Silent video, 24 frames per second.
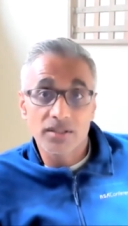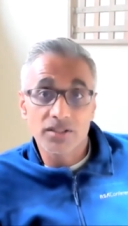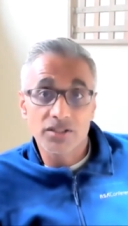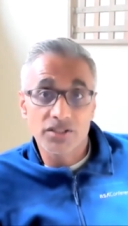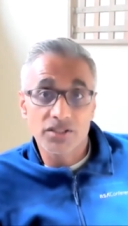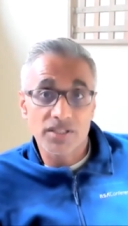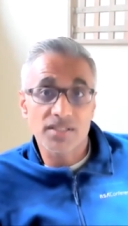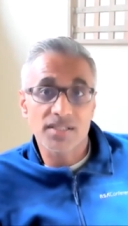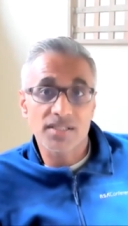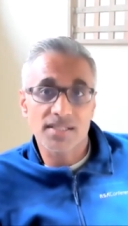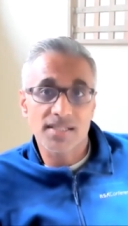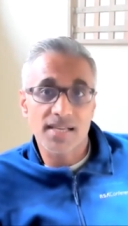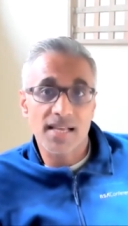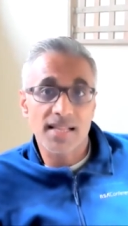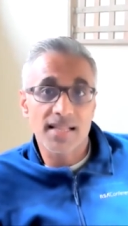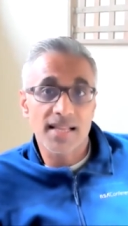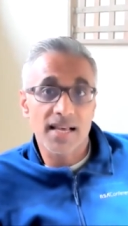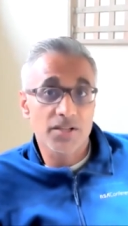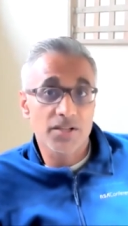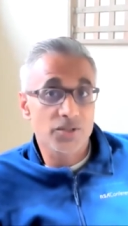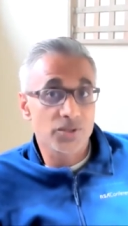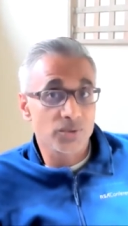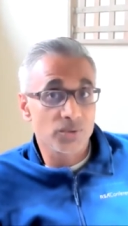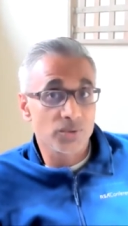Jesus said
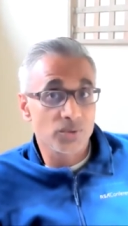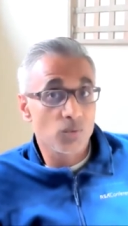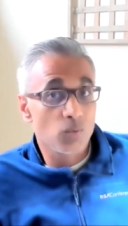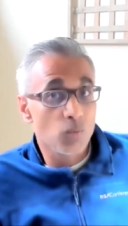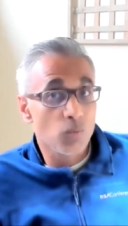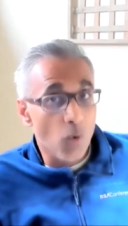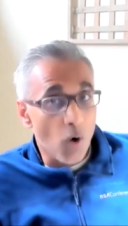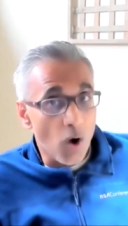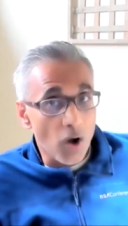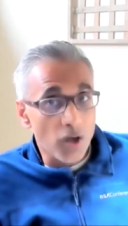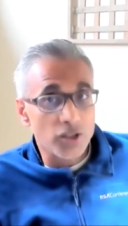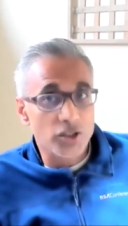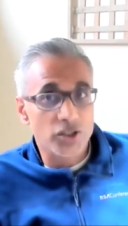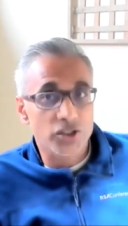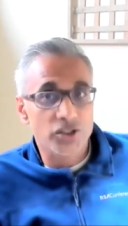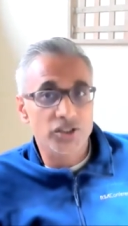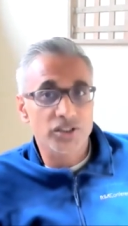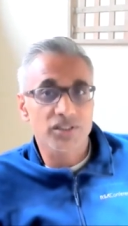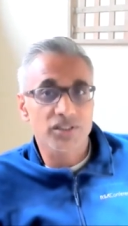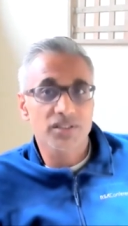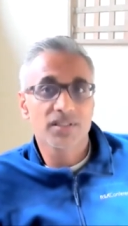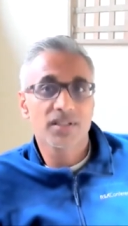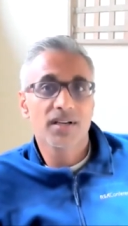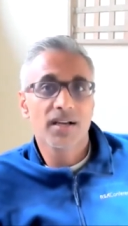that too.
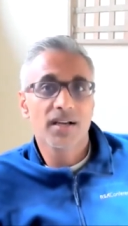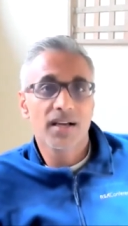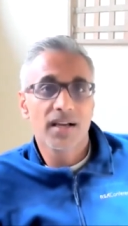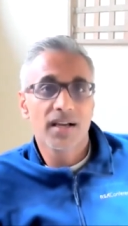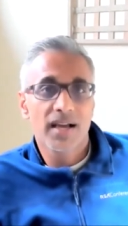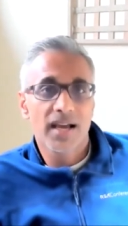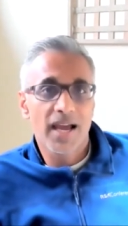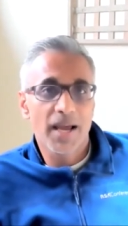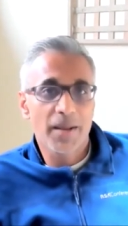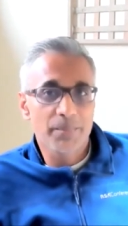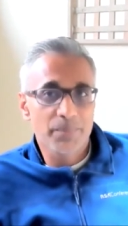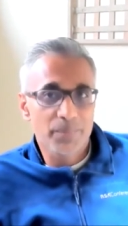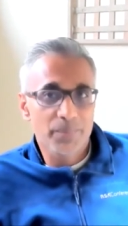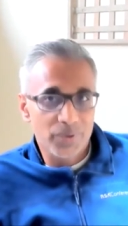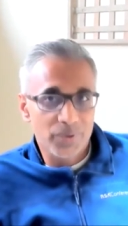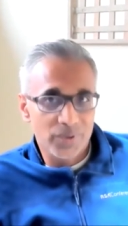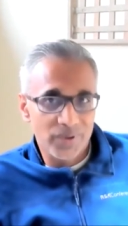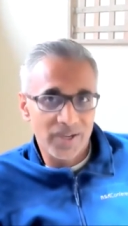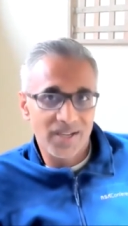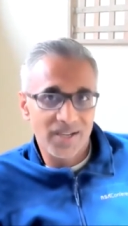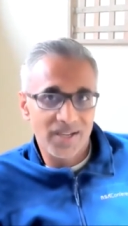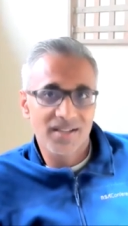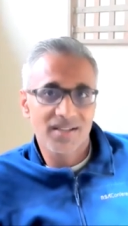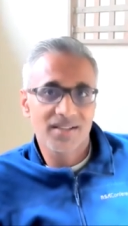Watch and
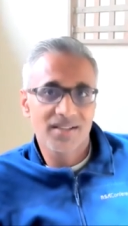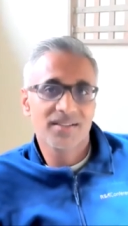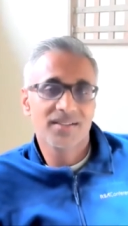pray.